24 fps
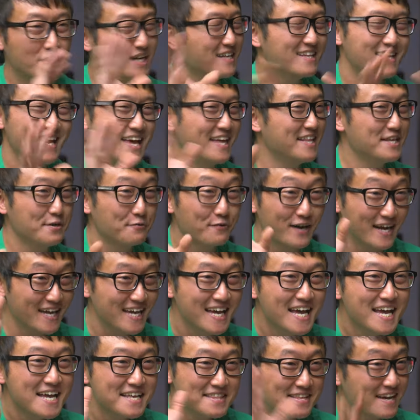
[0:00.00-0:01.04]
But anyway,
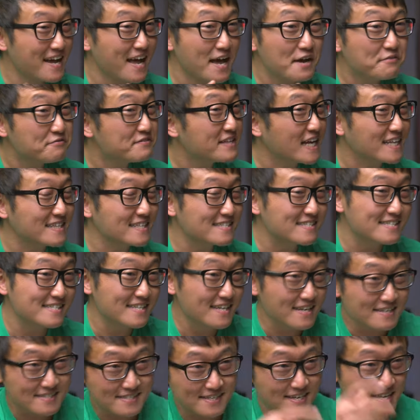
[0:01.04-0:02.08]
the
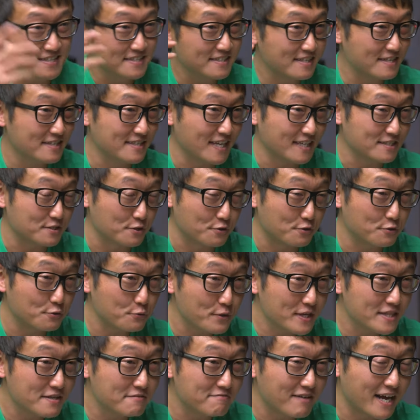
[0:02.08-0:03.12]
F96 can connect to
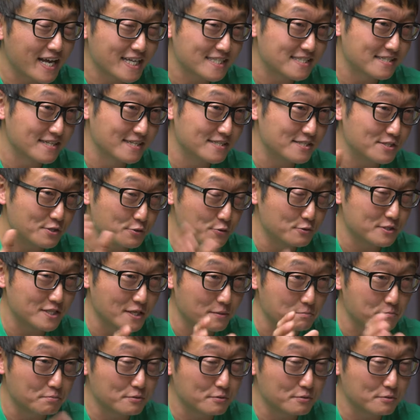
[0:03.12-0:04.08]
three devices using